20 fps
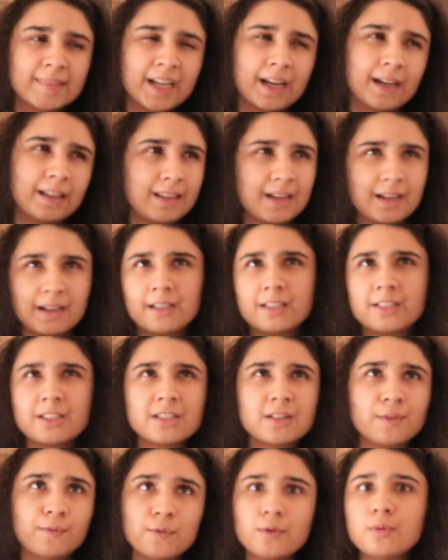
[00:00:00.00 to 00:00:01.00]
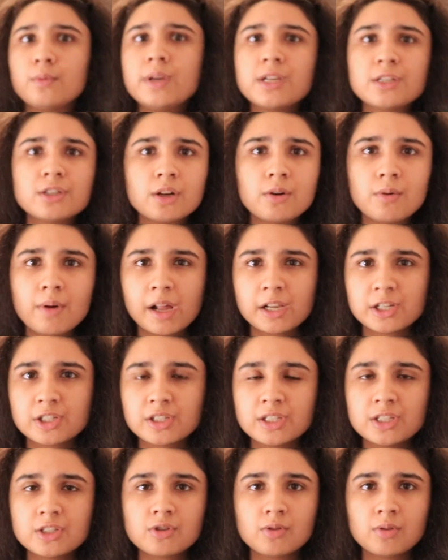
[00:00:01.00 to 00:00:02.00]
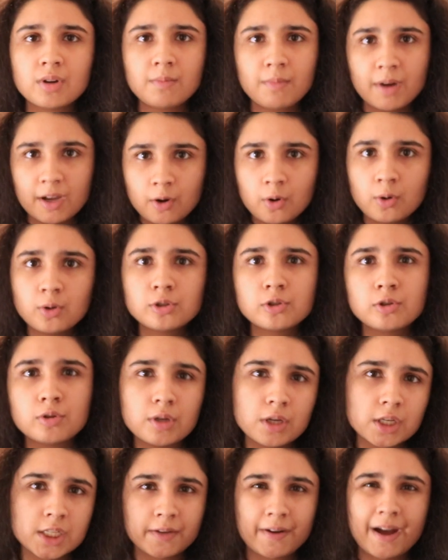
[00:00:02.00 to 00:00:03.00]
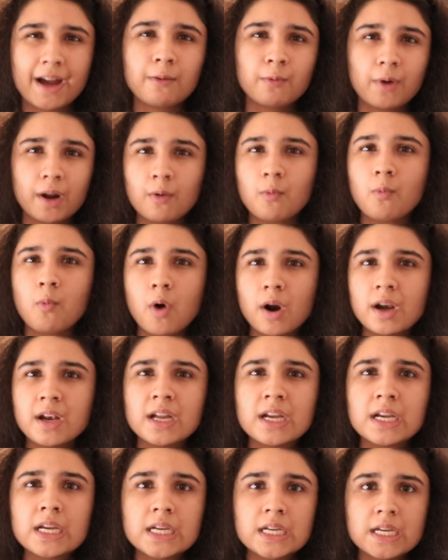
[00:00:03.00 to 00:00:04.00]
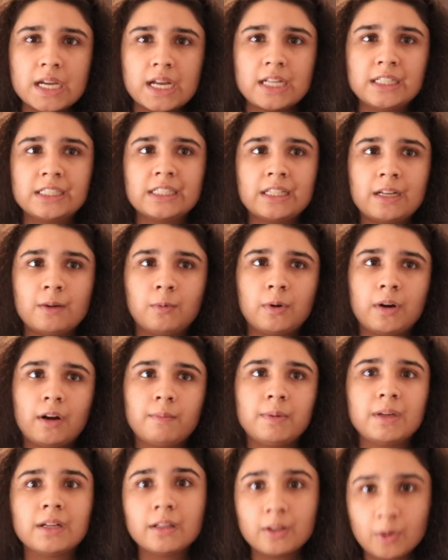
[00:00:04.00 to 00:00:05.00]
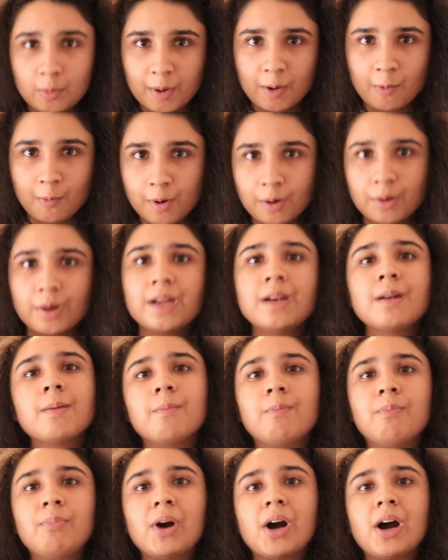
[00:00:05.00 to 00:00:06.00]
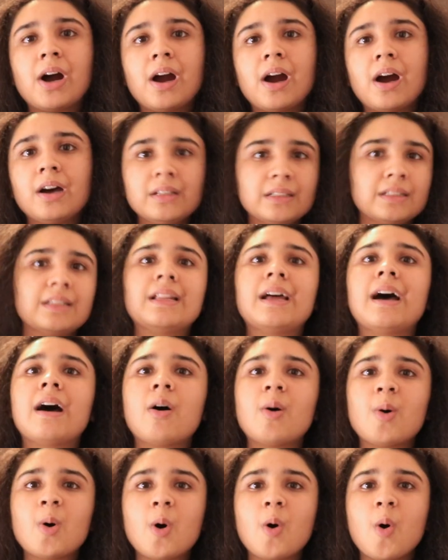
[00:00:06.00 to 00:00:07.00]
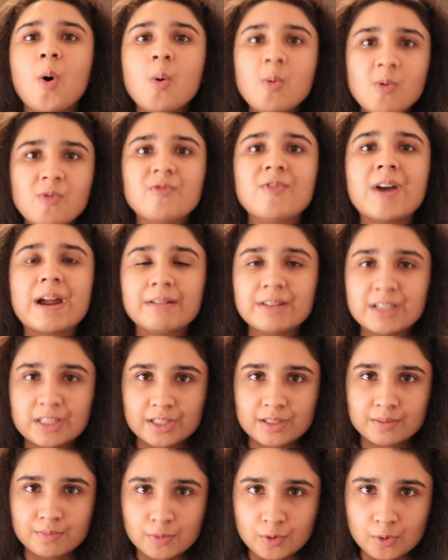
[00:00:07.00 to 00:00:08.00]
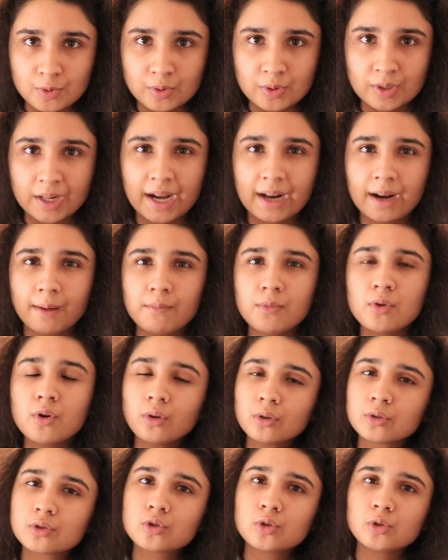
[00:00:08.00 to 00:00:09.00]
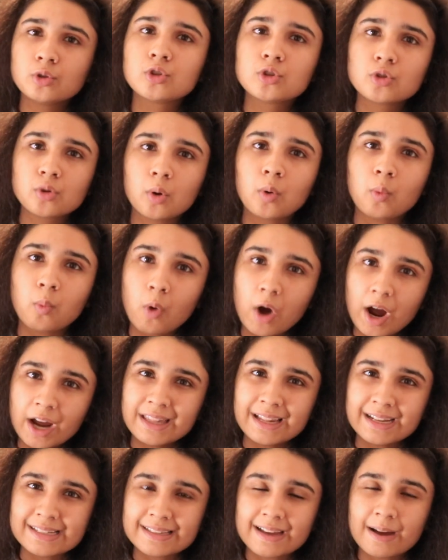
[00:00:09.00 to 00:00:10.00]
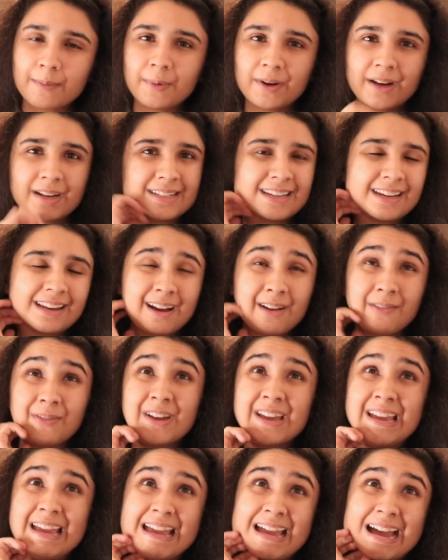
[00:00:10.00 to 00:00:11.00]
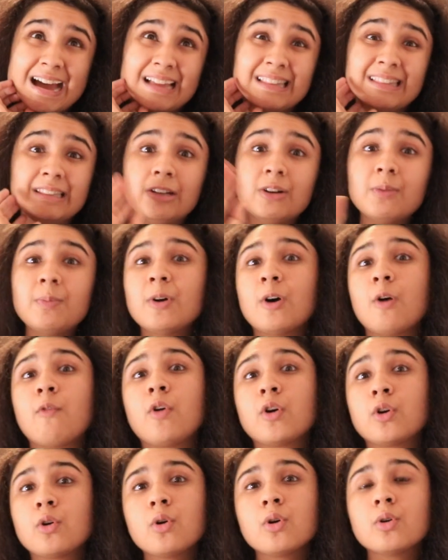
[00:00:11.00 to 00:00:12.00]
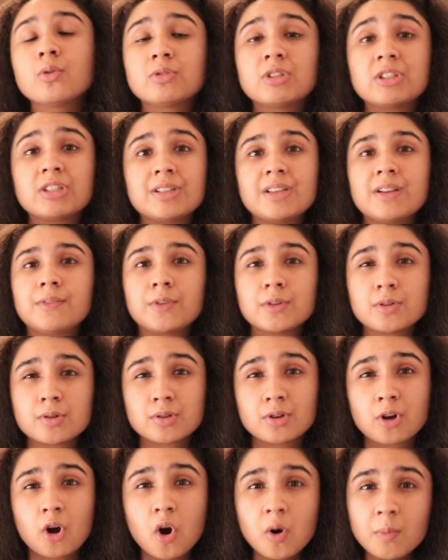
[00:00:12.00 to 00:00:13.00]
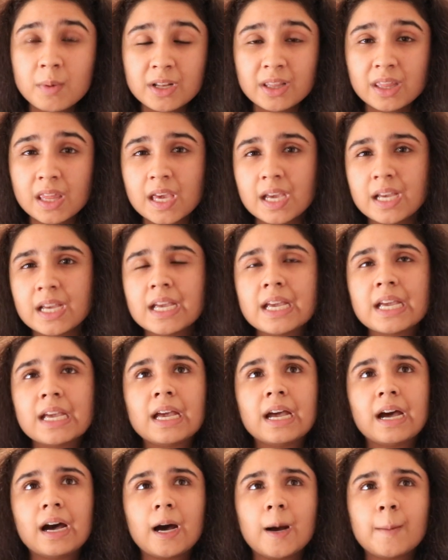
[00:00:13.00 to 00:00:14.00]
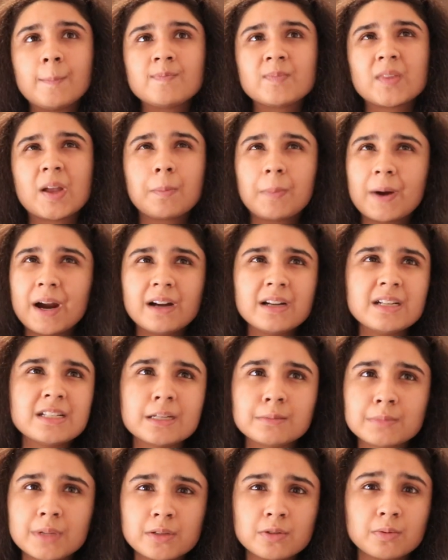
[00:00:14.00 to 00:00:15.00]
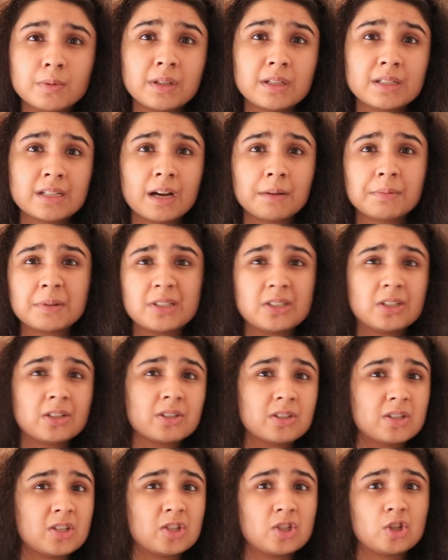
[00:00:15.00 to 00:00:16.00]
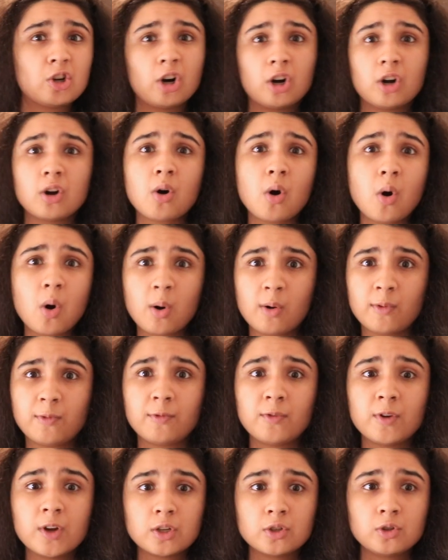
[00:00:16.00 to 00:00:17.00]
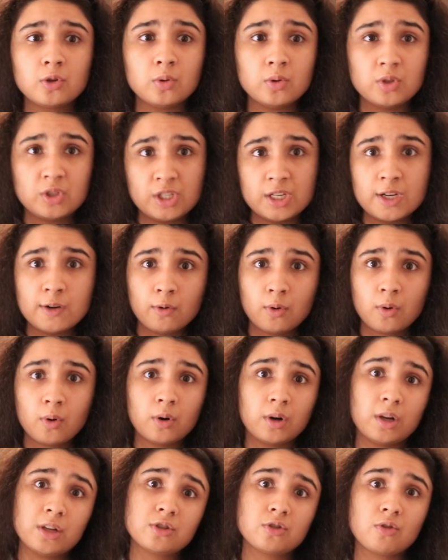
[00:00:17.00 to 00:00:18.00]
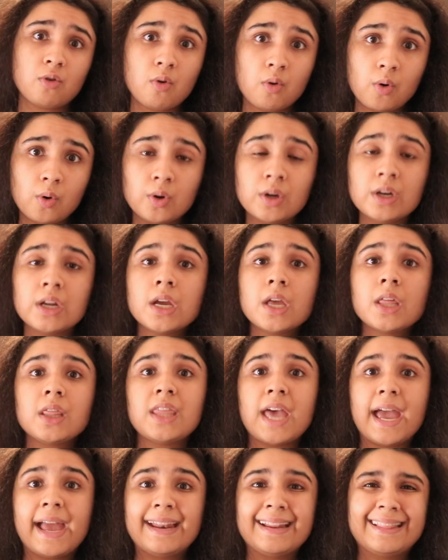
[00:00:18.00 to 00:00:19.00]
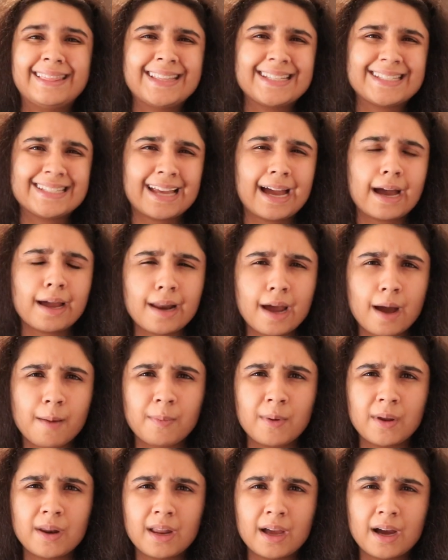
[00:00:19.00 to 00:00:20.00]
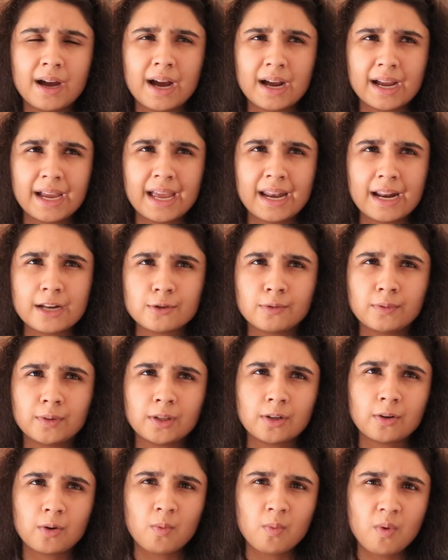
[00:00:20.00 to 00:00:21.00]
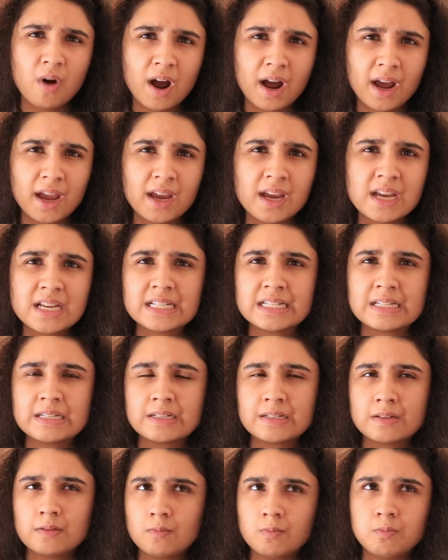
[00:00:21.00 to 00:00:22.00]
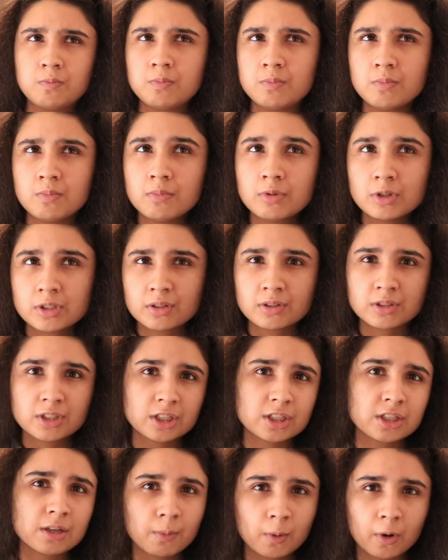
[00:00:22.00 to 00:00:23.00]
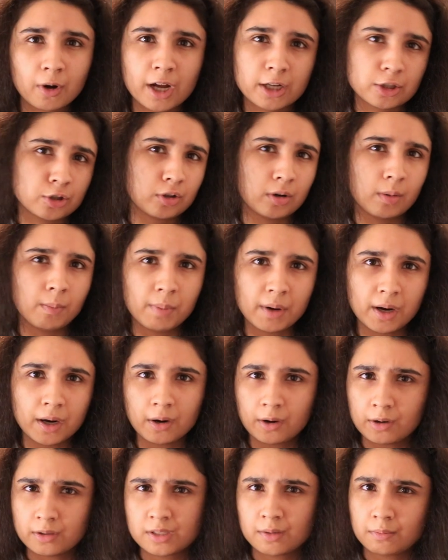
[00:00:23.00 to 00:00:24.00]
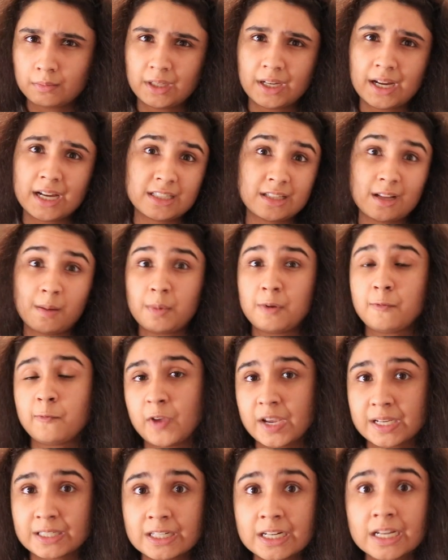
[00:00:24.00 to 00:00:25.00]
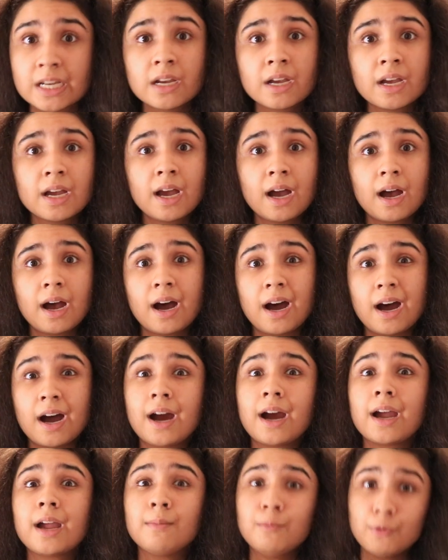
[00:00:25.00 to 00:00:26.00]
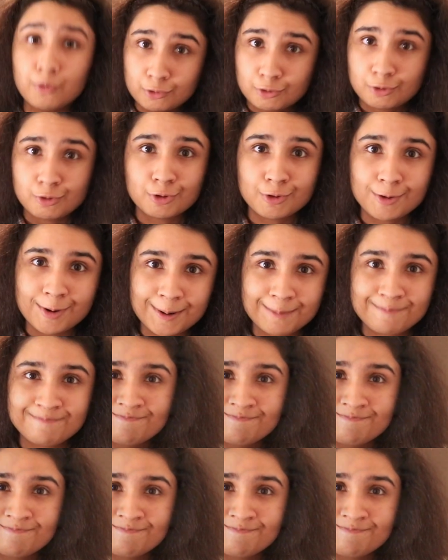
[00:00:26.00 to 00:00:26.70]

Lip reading: I think, just a few weeks ago actually. So in my whole 2 years, I've had kind of one incident where I've been a little bit worried, but other than that, all very smooth, and I'm not too sure why that's happened. I did have a little bit of a Google to see if this was a common thing. Apparently sometimes when the tablet does turn off to 0 on its own, then this can happen. Again, I don't really know why. Was there a system crash or a bug or something? Has that been fixed? I am not too sure.